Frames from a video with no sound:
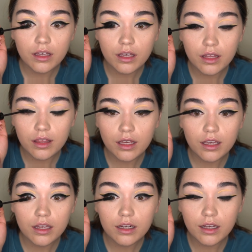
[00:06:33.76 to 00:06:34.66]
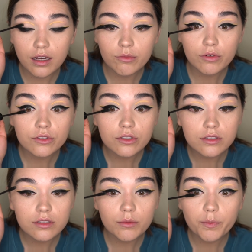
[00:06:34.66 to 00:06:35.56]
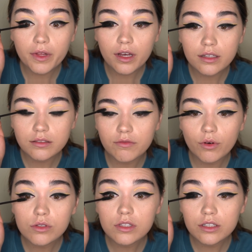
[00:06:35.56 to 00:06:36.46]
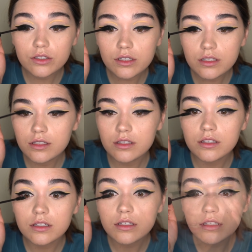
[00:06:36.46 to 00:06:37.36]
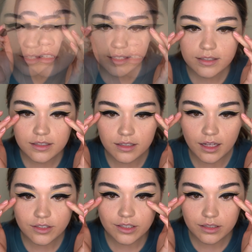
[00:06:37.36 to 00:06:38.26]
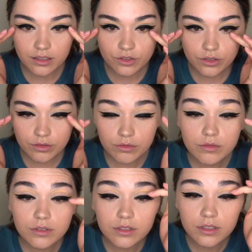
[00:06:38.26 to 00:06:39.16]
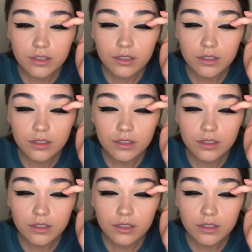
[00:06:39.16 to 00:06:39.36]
and then I will just apply some false lashes. And these are the lashes that I chose.